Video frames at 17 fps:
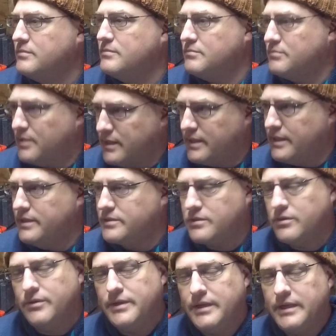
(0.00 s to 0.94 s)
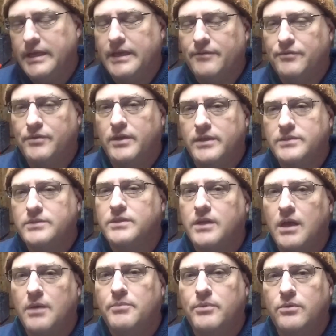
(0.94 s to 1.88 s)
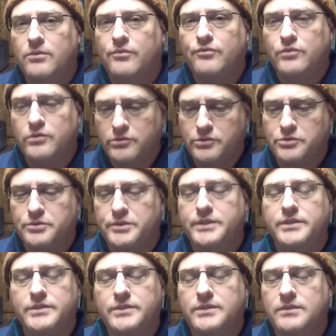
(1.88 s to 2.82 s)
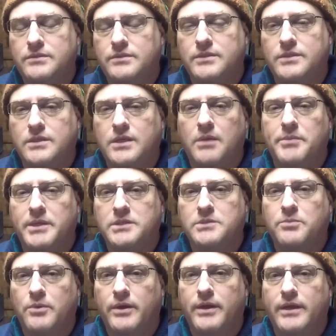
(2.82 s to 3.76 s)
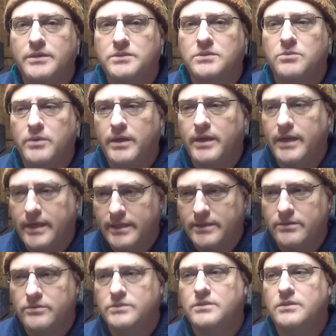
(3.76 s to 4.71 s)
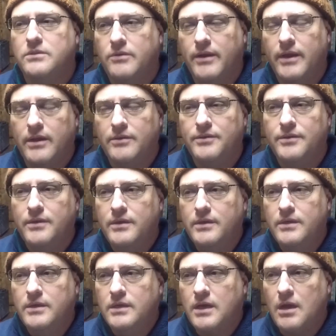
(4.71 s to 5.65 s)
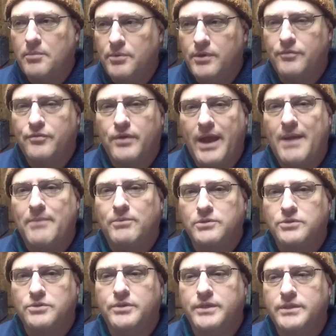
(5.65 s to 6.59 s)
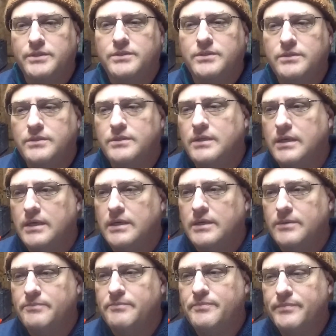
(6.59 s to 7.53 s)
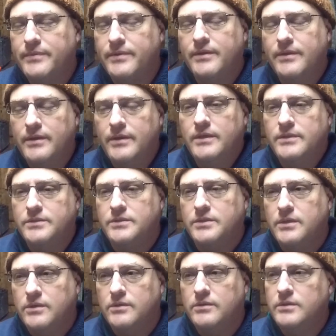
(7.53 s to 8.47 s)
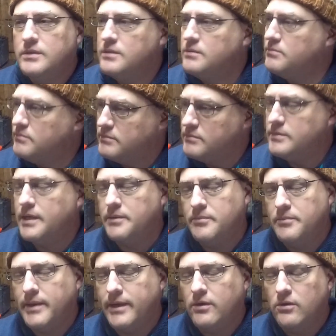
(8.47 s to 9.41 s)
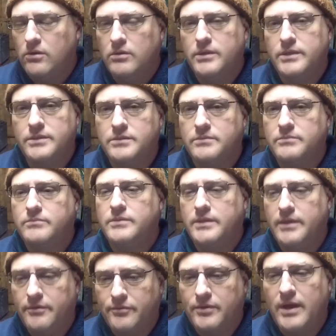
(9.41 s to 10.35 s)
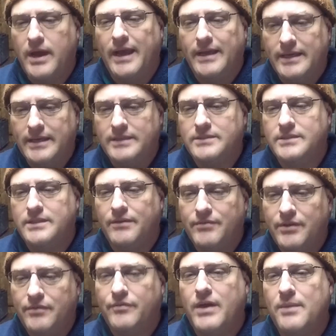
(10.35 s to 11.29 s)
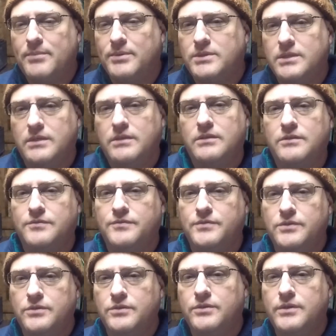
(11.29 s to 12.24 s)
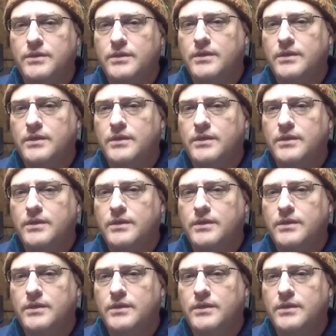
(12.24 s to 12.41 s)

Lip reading: but he's going to gift us a couple of fruit trees this coming spring. So we're going to get those in the ground. A couple different apple trees. So yeah, my goal is if I can get 75% of the food